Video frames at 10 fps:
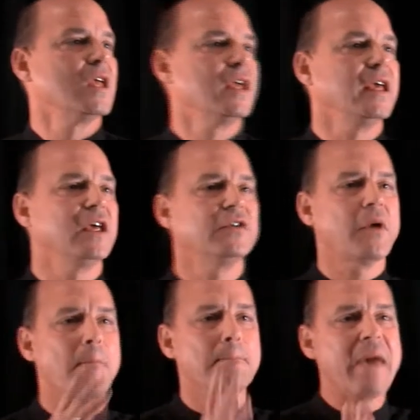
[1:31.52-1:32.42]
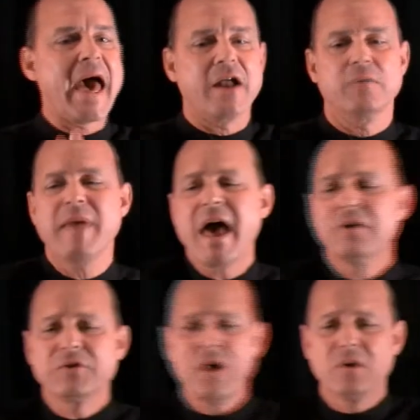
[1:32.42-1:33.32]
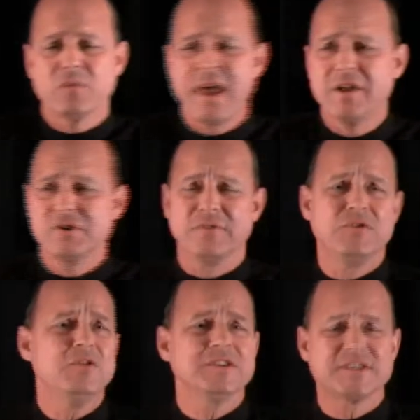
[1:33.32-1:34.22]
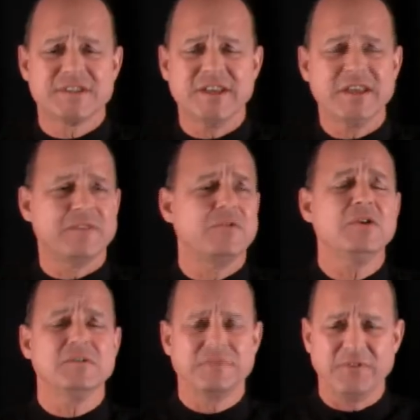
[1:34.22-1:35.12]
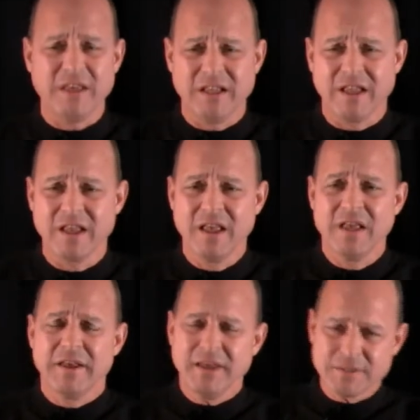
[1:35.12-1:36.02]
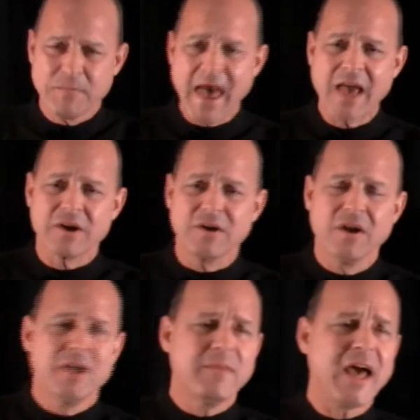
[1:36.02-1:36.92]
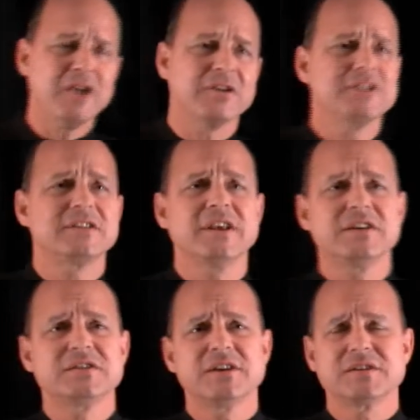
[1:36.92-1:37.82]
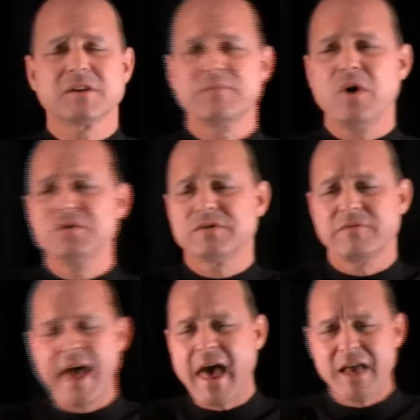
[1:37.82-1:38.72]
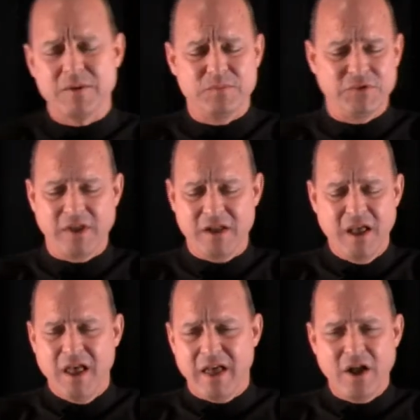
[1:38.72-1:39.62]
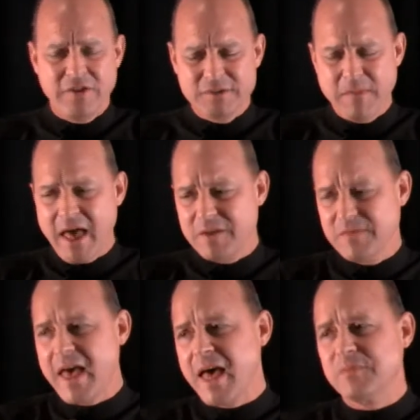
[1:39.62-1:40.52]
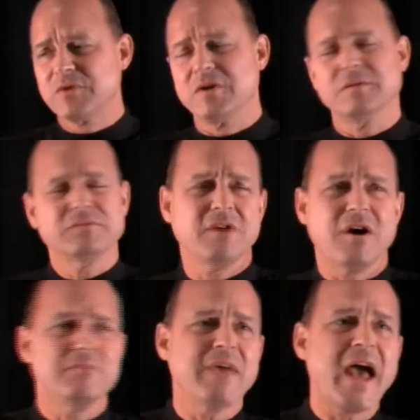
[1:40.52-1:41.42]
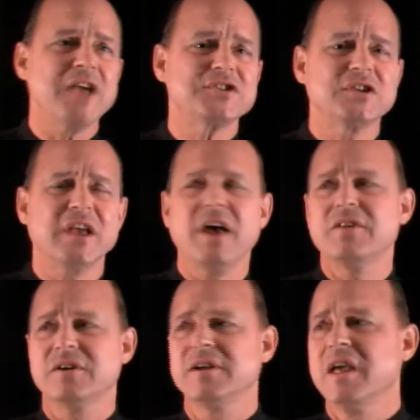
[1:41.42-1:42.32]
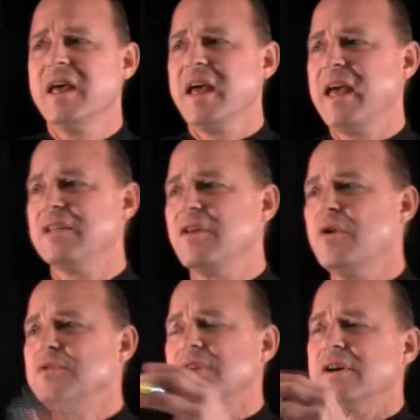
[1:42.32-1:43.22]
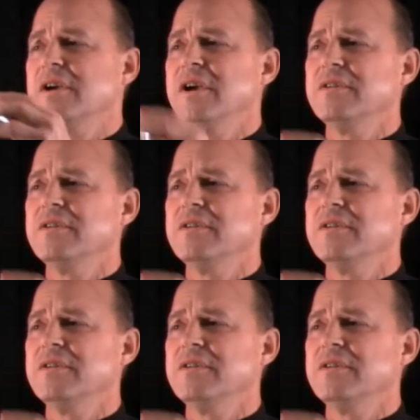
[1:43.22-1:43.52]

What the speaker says: is matter. Matter is all around you. If you can see it, if you can feel it, it's matter. Matter is composed of atoms, and all these atoms are mashed together, and those are